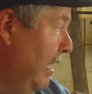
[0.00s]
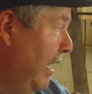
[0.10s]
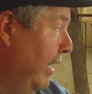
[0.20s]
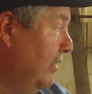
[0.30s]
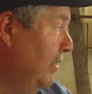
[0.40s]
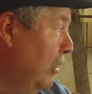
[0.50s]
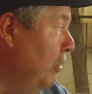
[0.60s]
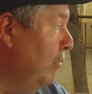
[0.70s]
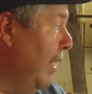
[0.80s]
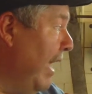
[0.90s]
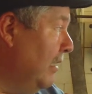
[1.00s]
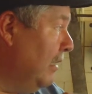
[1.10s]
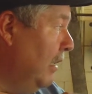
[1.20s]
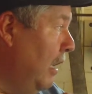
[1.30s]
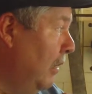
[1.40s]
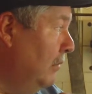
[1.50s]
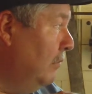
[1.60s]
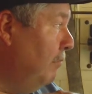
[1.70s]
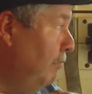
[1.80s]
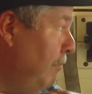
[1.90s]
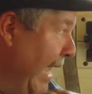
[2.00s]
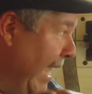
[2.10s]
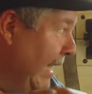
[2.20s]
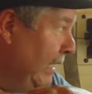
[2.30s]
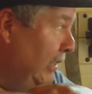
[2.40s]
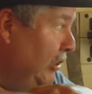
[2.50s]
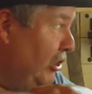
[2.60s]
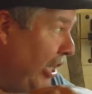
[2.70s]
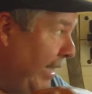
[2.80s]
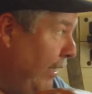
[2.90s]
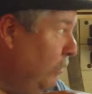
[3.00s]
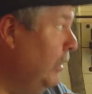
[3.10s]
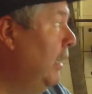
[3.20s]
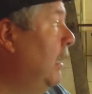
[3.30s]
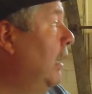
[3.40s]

I assume, as a young man, child,